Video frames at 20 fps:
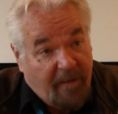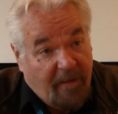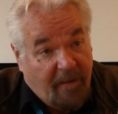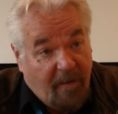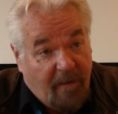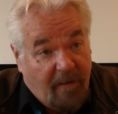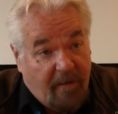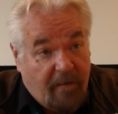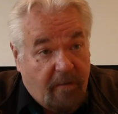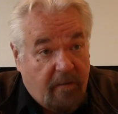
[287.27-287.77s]

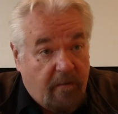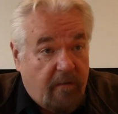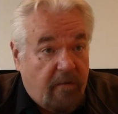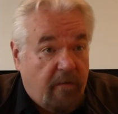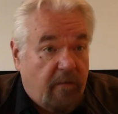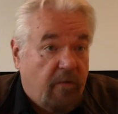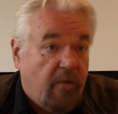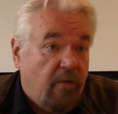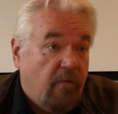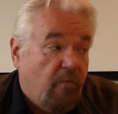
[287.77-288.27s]

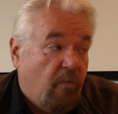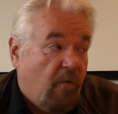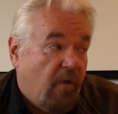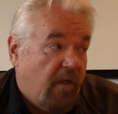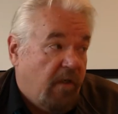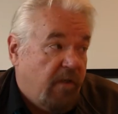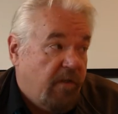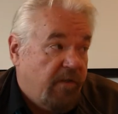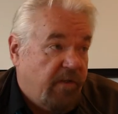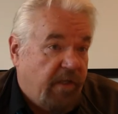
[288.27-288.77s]
who
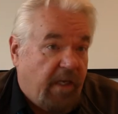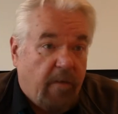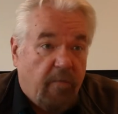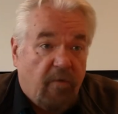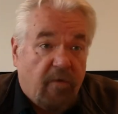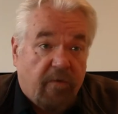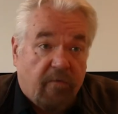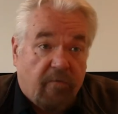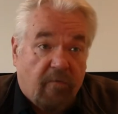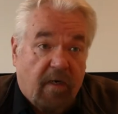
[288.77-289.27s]
was
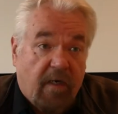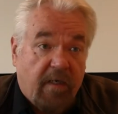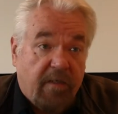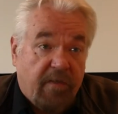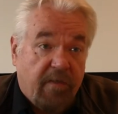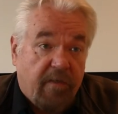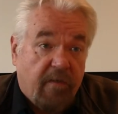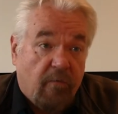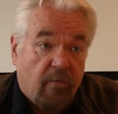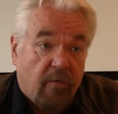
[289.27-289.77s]
able to rise
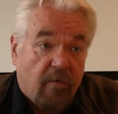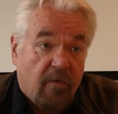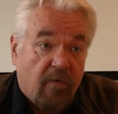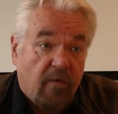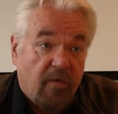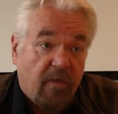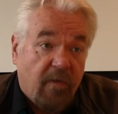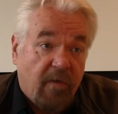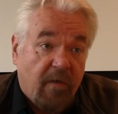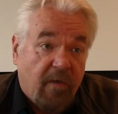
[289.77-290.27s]
in the world.